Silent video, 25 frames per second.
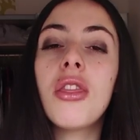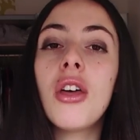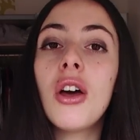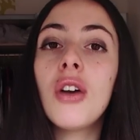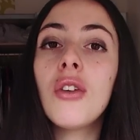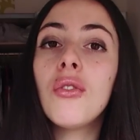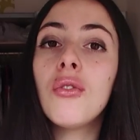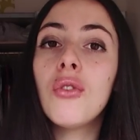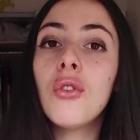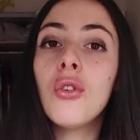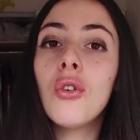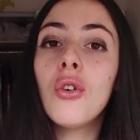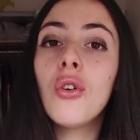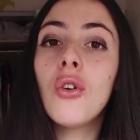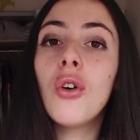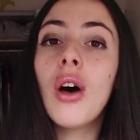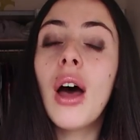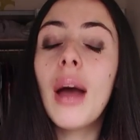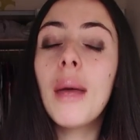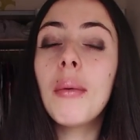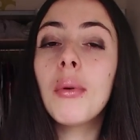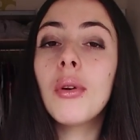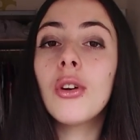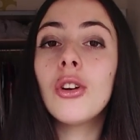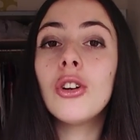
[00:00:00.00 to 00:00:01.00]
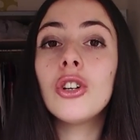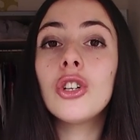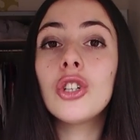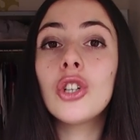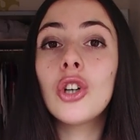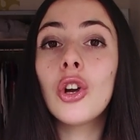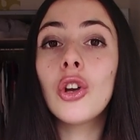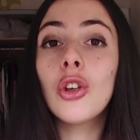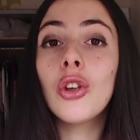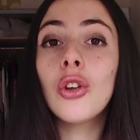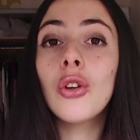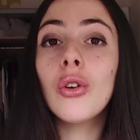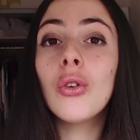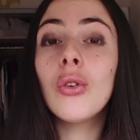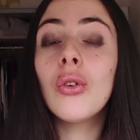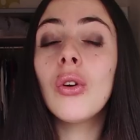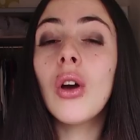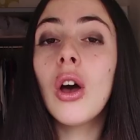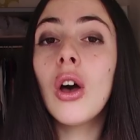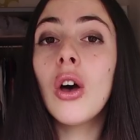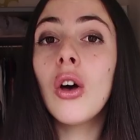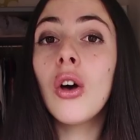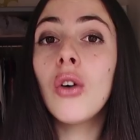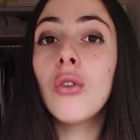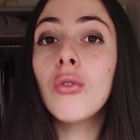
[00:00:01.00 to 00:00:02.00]
Third of all, I'm going to show you
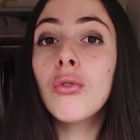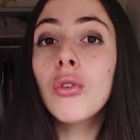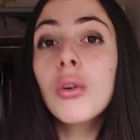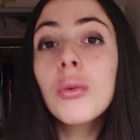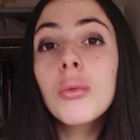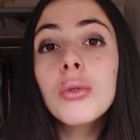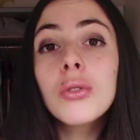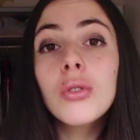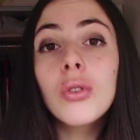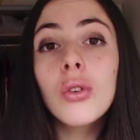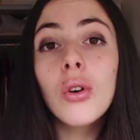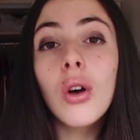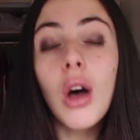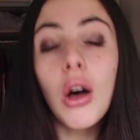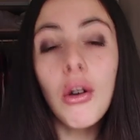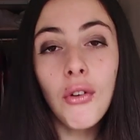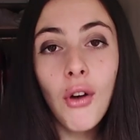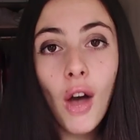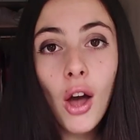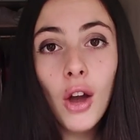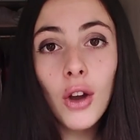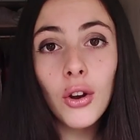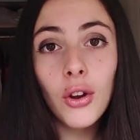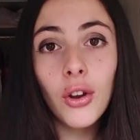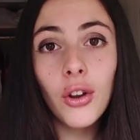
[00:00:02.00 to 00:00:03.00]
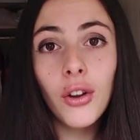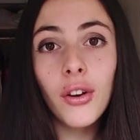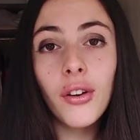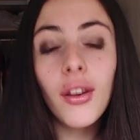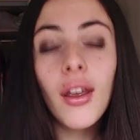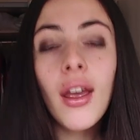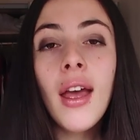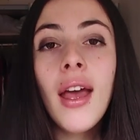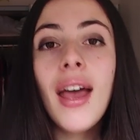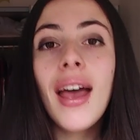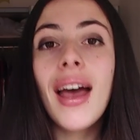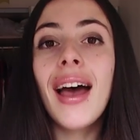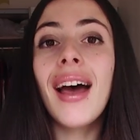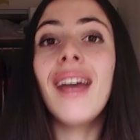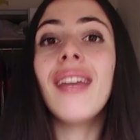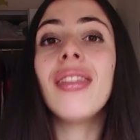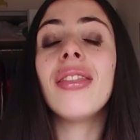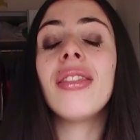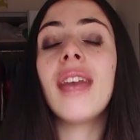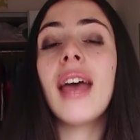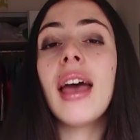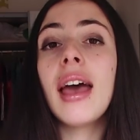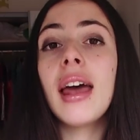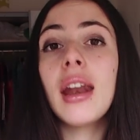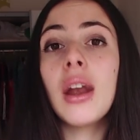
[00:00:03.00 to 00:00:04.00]
a room tour of Holland,
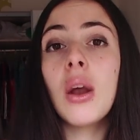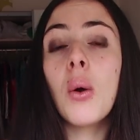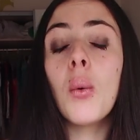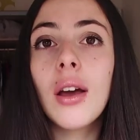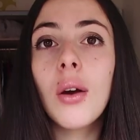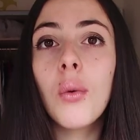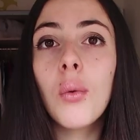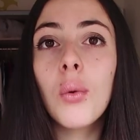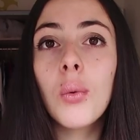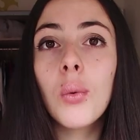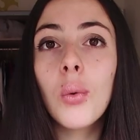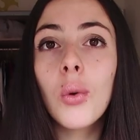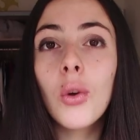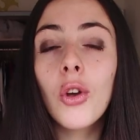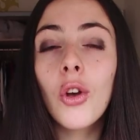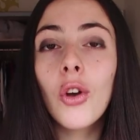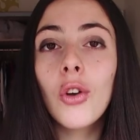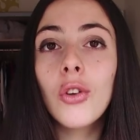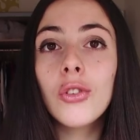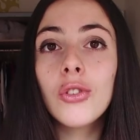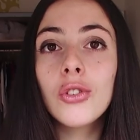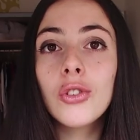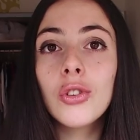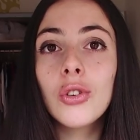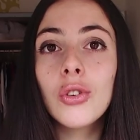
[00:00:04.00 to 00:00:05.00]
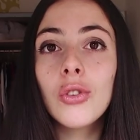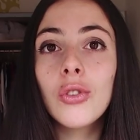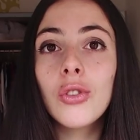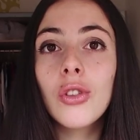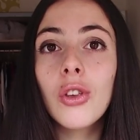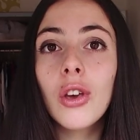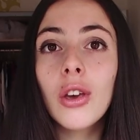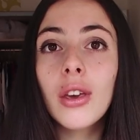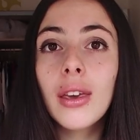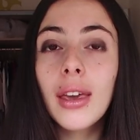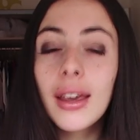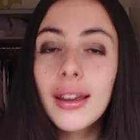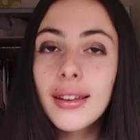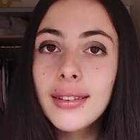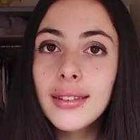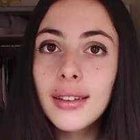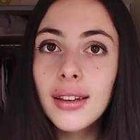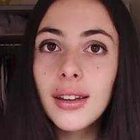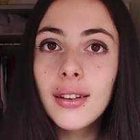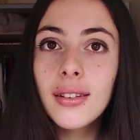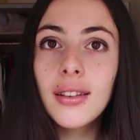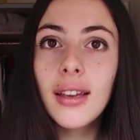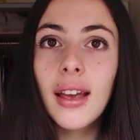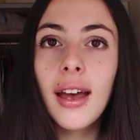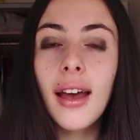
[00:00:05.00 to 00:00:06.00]
and then we will go to the
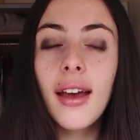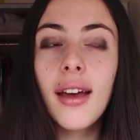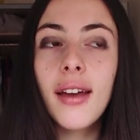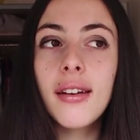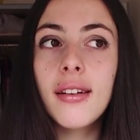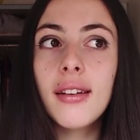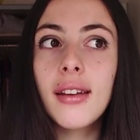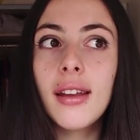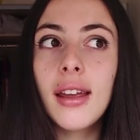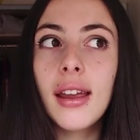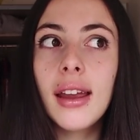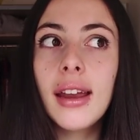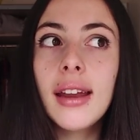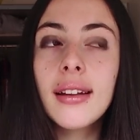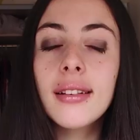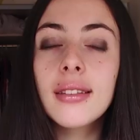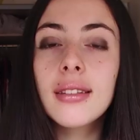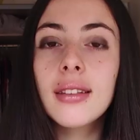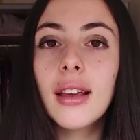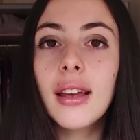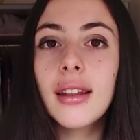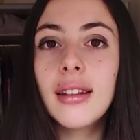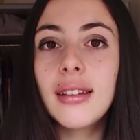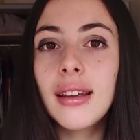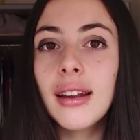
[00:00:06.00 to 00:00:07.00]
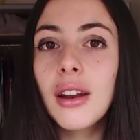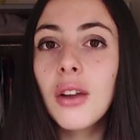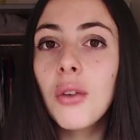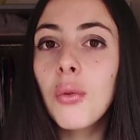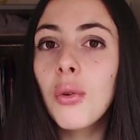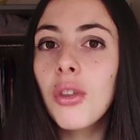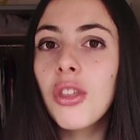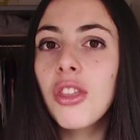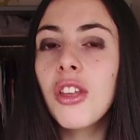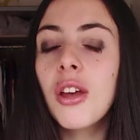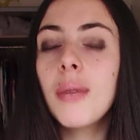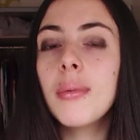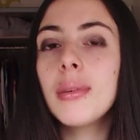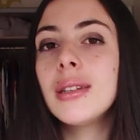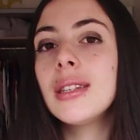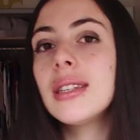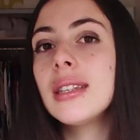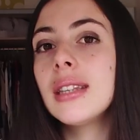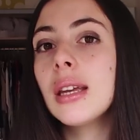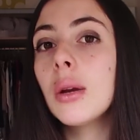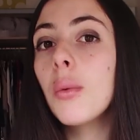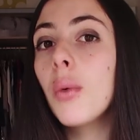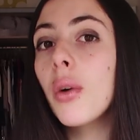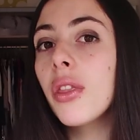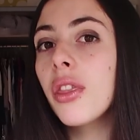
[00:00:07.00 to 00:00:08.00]
catered and eat dinner with them and
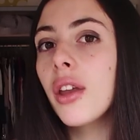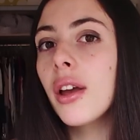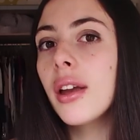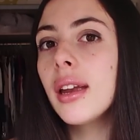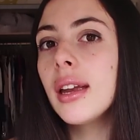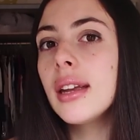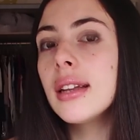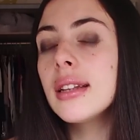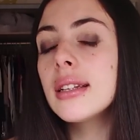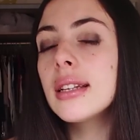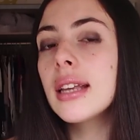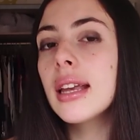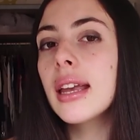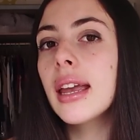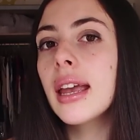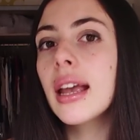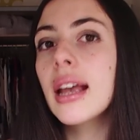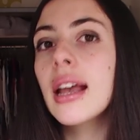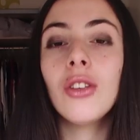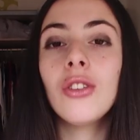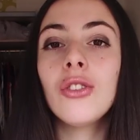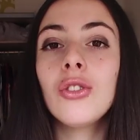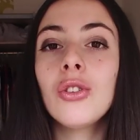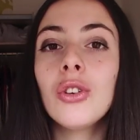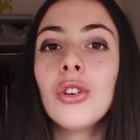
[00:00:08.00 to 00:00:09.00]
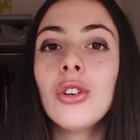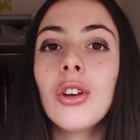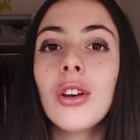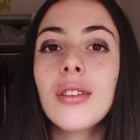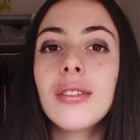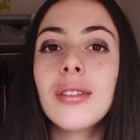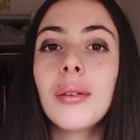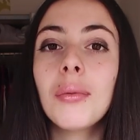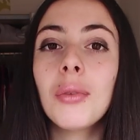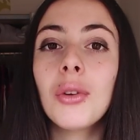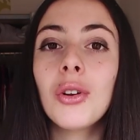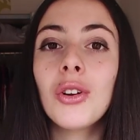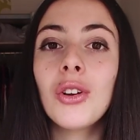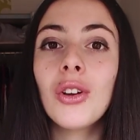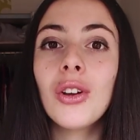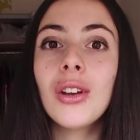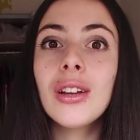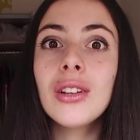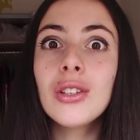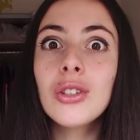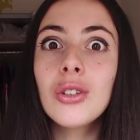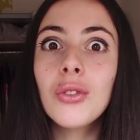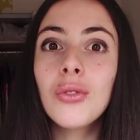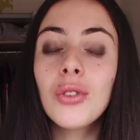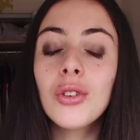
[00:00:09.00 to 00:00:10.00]
see what they're eating. The two girls I'm going to
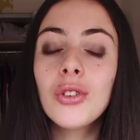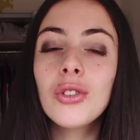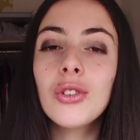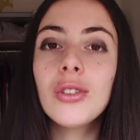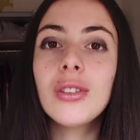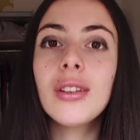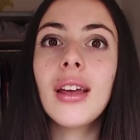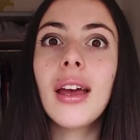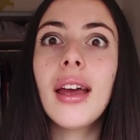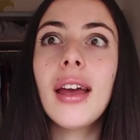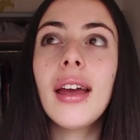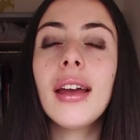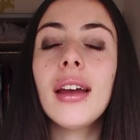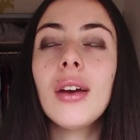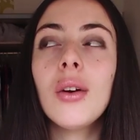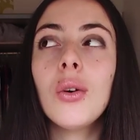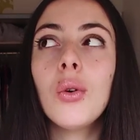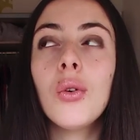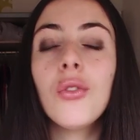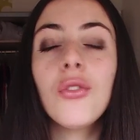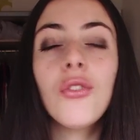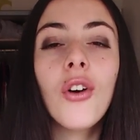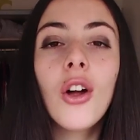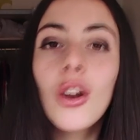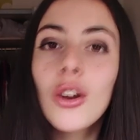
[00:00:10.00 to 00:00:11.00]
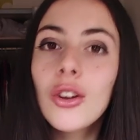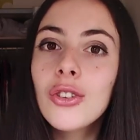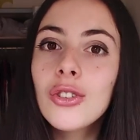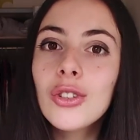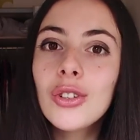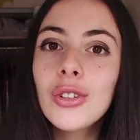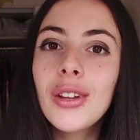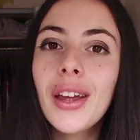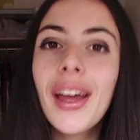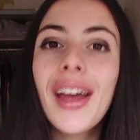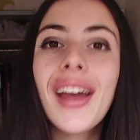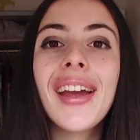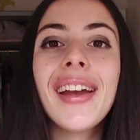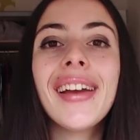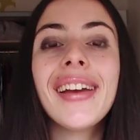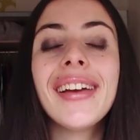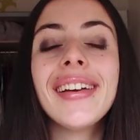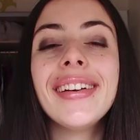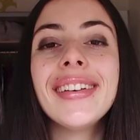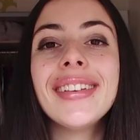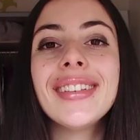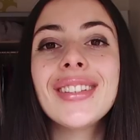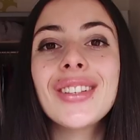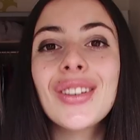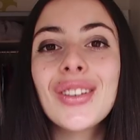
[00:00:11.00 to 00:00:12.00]
interview today or follow today
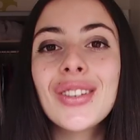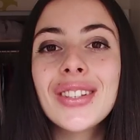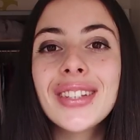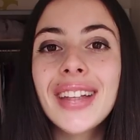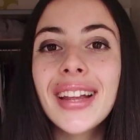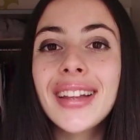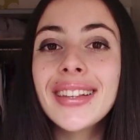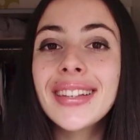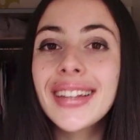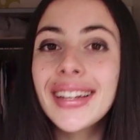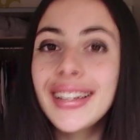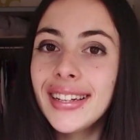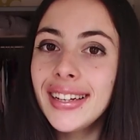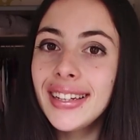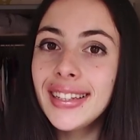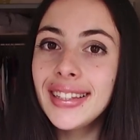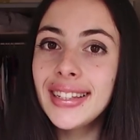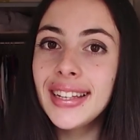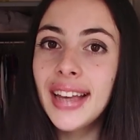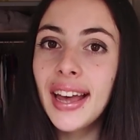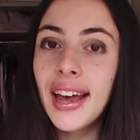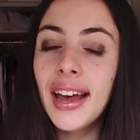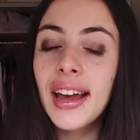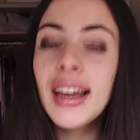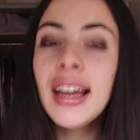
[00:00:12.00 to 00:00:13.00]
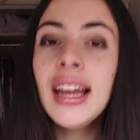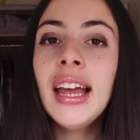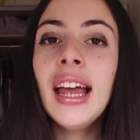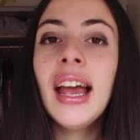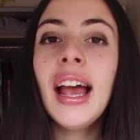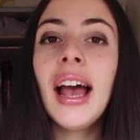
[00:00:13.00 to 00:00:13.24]
is Costanza and Nitya.